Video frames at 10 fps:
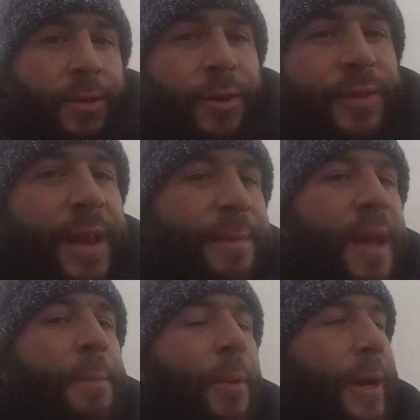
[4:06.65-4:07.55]
So I've come
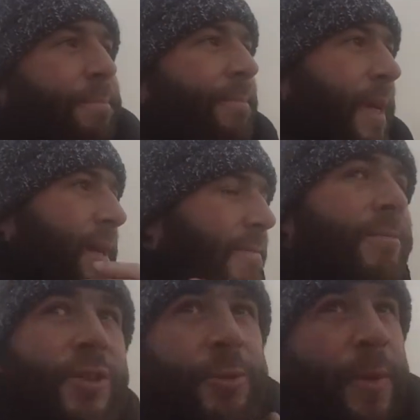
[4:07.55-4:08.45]
to a point
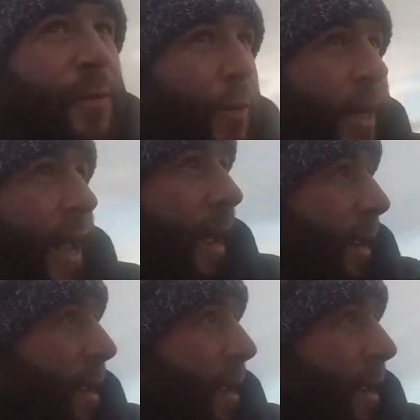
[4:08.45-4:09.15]
just before I get